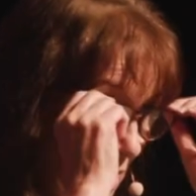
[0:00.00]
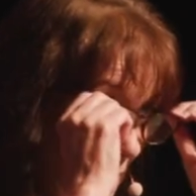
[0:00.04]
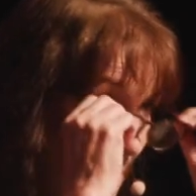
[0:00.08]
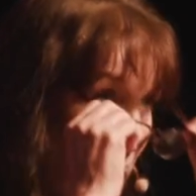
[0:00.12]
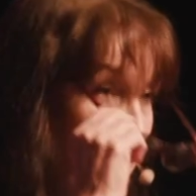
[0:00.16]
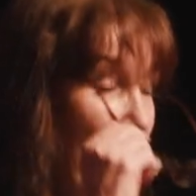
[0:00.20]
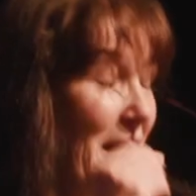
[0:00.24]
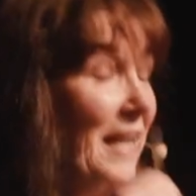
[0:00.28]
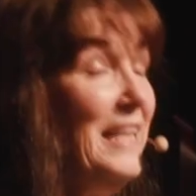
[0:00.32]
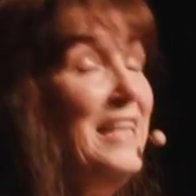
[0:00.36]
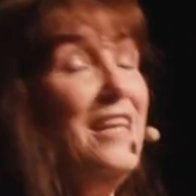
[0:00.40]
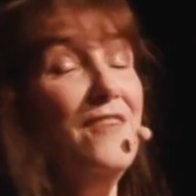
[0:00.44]

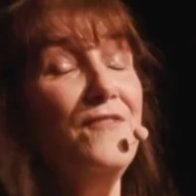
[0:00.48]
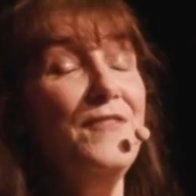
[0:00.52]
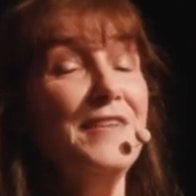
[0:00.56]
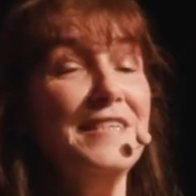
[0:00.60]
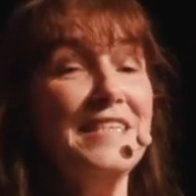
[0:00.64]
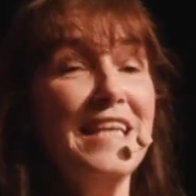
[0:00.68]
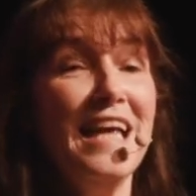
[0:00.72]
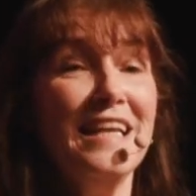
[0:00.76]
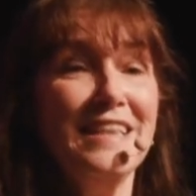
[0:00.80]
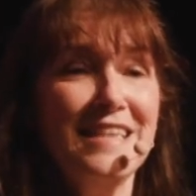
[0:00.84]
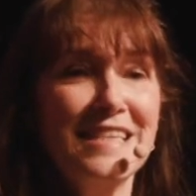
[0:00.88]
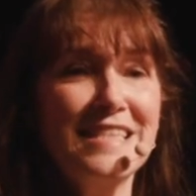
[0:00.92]
Many of
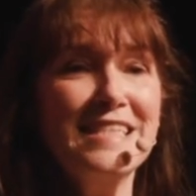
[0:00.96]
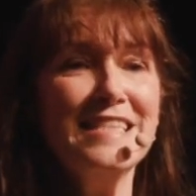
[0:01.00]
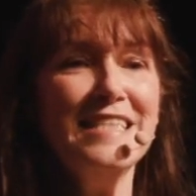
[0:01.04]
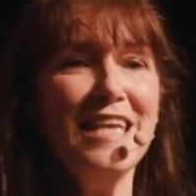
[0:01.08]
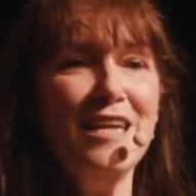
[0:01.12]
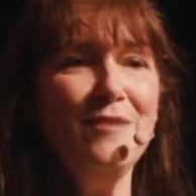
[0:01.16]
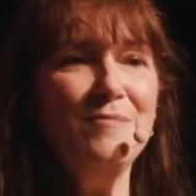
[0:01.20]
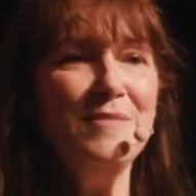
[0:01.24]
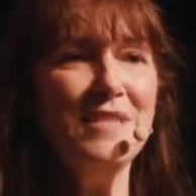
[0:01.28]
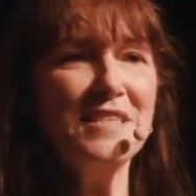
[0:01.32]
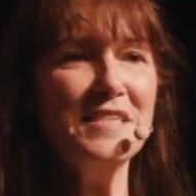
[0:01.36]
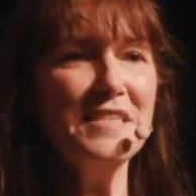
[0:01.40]
us had the
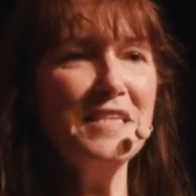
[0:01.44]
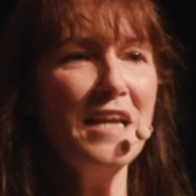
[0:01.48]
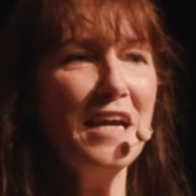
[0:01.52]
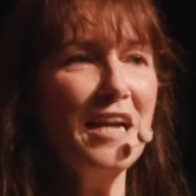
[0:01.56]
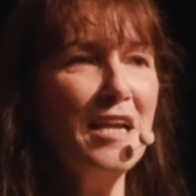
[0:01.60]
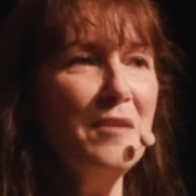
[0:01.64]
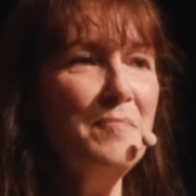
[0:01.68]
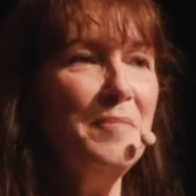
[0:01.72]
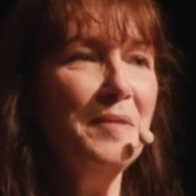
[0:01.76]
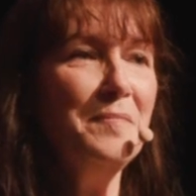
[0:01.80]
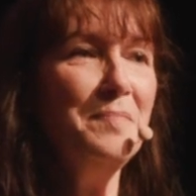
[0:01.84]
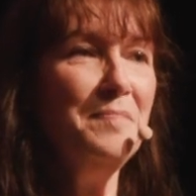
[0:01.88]
same
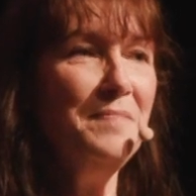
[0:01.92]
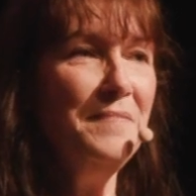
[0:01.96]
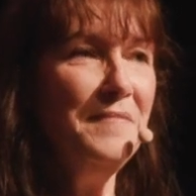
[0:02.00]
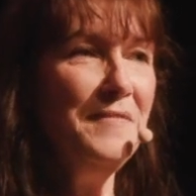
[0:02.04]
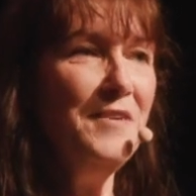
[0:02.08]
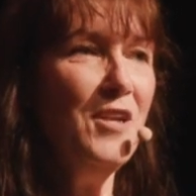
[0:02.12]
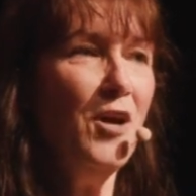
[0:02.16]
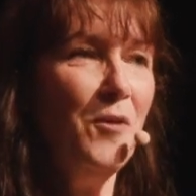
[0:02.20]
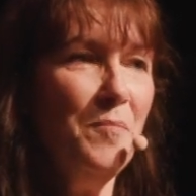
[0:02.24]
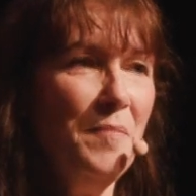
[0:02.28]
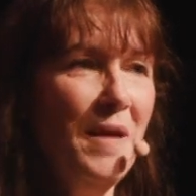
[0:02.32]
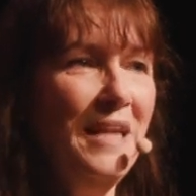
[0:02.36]
desire, but
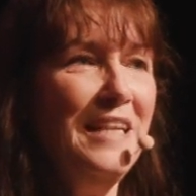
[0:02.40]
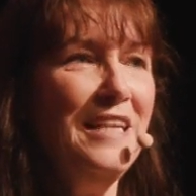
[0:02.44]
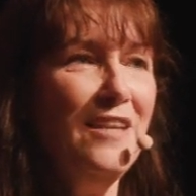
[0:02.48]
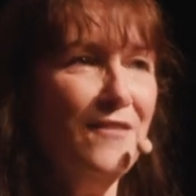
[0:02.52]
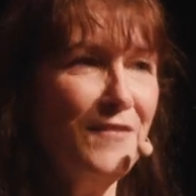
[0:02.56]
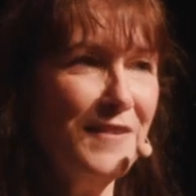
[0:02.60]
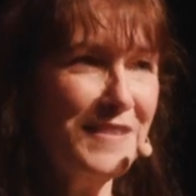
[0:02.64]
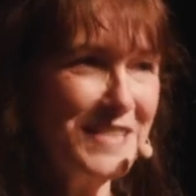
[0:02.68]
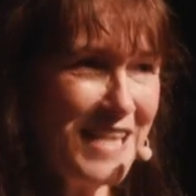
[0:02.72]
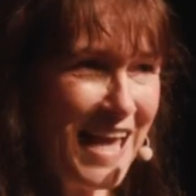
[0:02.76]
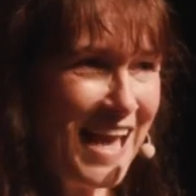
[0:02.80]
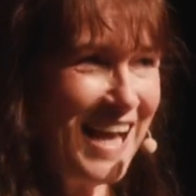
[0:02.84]
not many
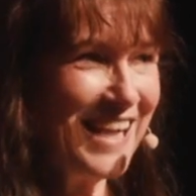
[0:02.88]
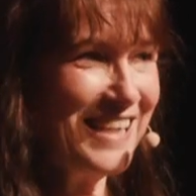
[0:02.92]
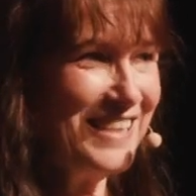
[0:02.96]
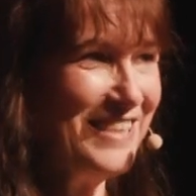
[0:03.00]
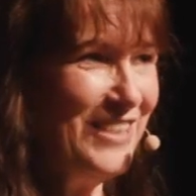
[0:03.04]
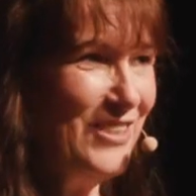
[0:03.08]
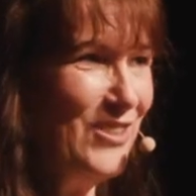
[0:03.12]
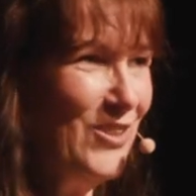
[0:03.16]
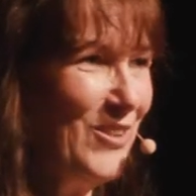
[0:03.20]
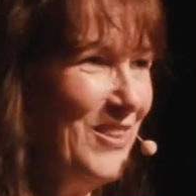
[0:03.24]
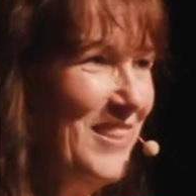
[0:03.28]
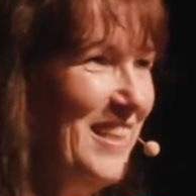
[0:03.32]
of us
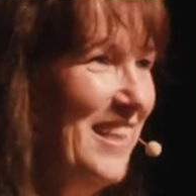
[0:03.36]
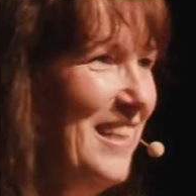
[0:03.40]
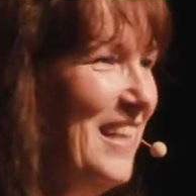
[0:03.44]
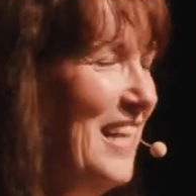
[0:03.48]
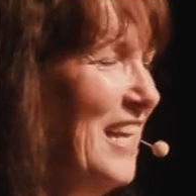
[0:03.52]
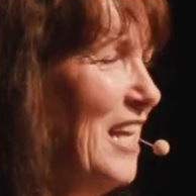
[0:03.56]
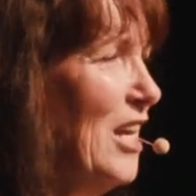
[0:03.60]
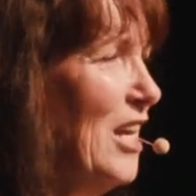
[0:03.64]
acted on it.